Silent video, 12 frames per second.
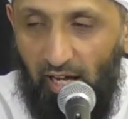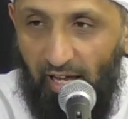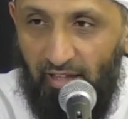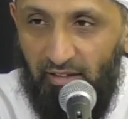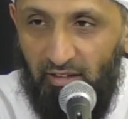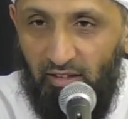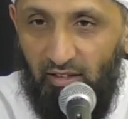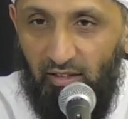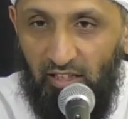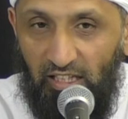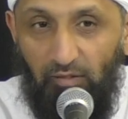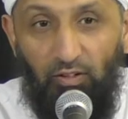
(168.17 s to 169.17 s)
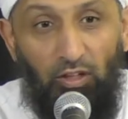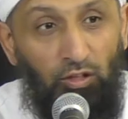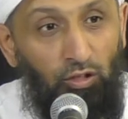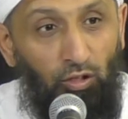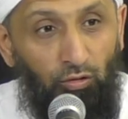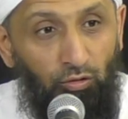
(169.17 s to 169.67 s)
and
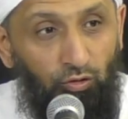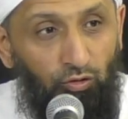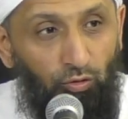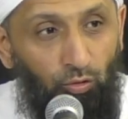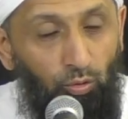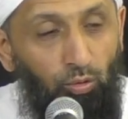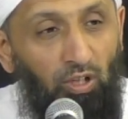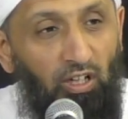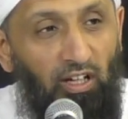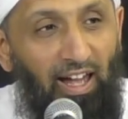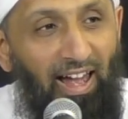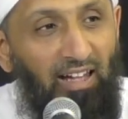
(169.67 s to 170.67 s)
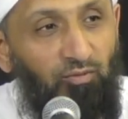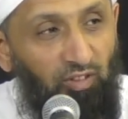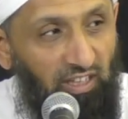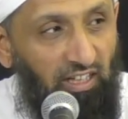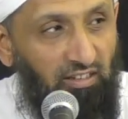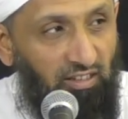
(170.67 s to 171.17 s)
even those who were
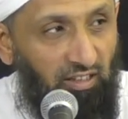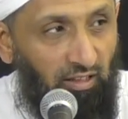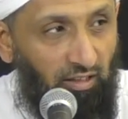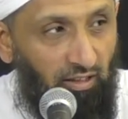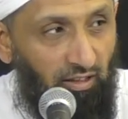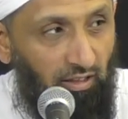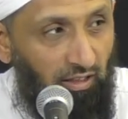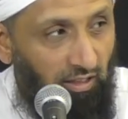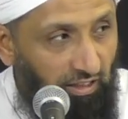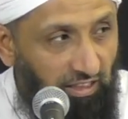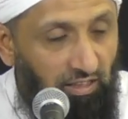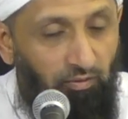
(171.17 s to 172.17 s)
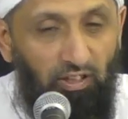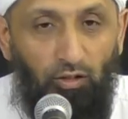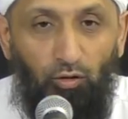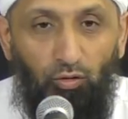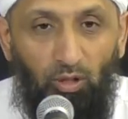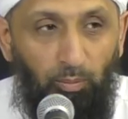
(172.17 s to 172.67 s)
advocating leaving
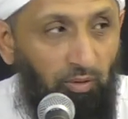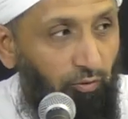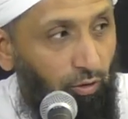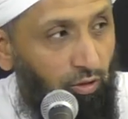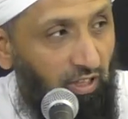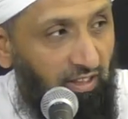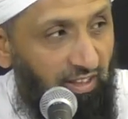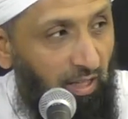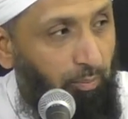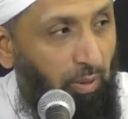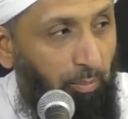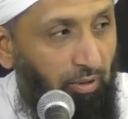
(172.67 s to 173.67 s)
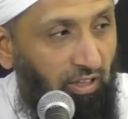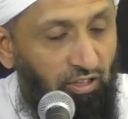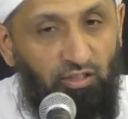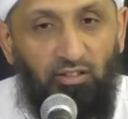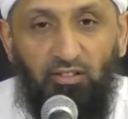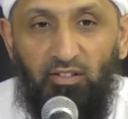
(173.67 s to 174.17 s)
Europe, if you look at their
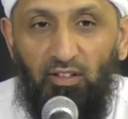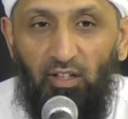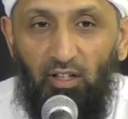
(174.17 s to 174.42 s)
preparations,